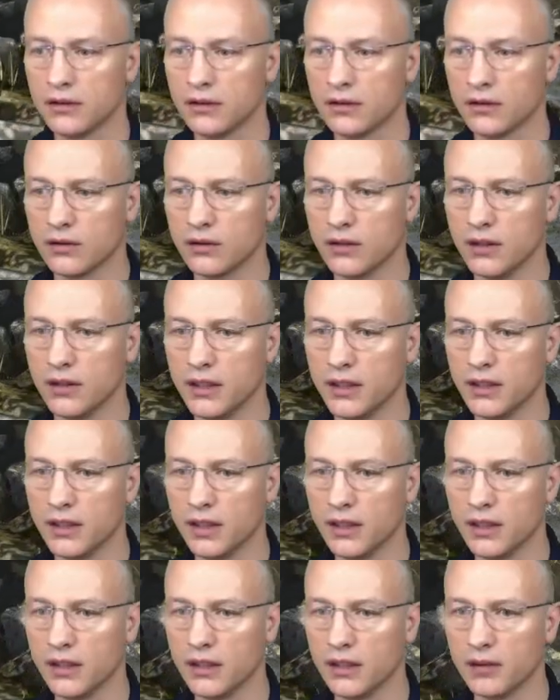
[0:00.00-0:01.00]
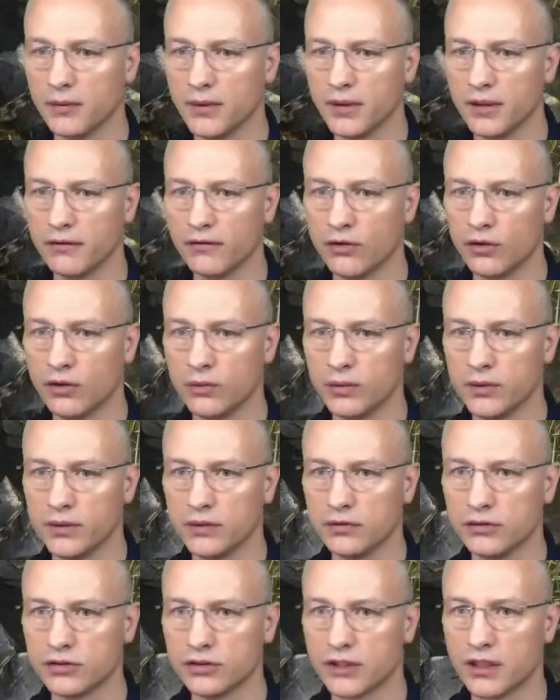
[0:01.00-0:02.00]
And I need a little bit of
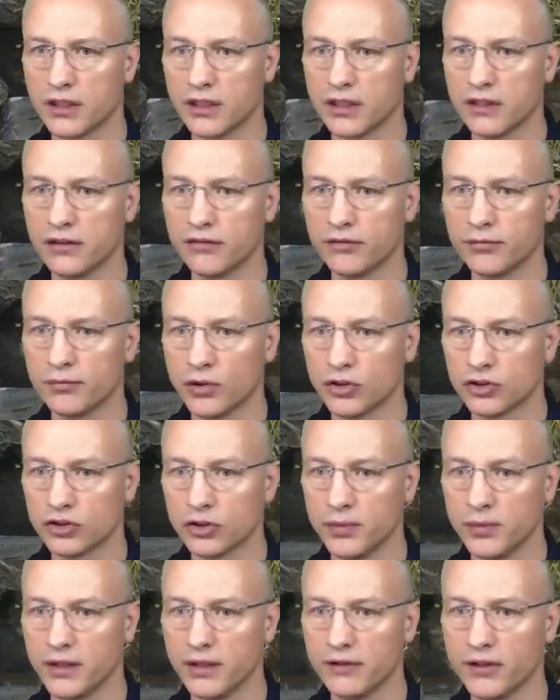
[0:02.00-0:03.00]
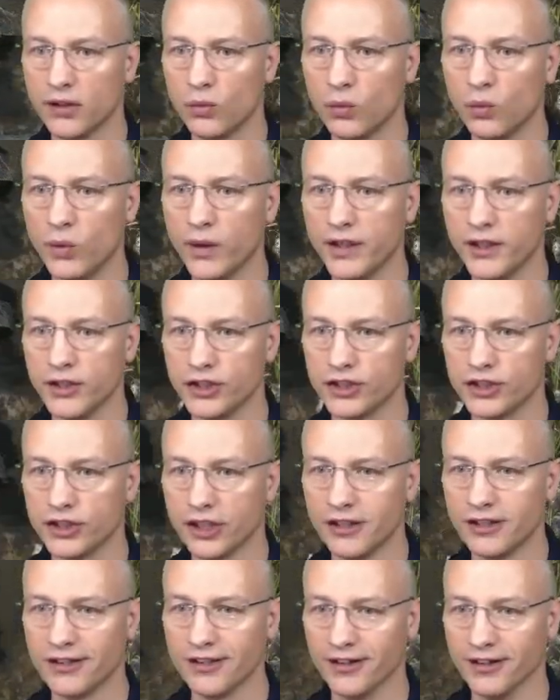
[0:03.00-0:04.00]
all-wheel drive, possibly even a winch.
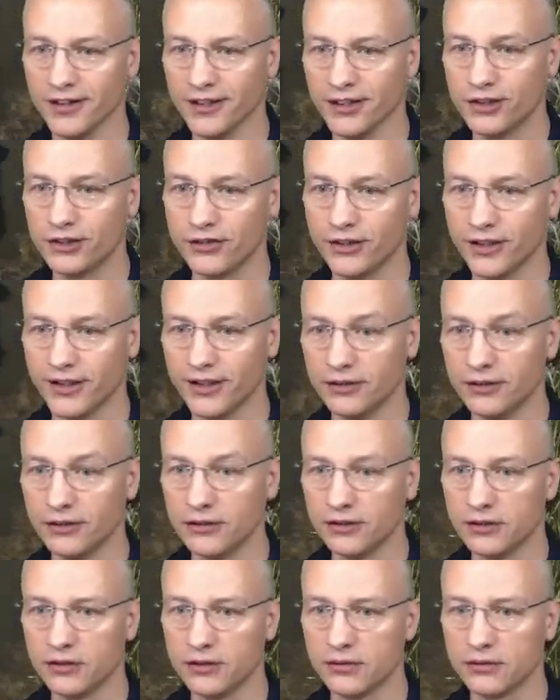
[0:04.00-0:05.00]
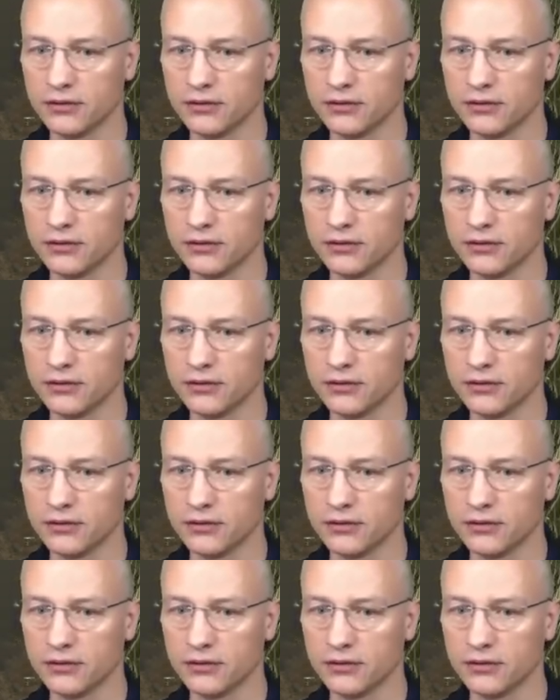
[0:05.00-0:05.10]
The straight. Whoa.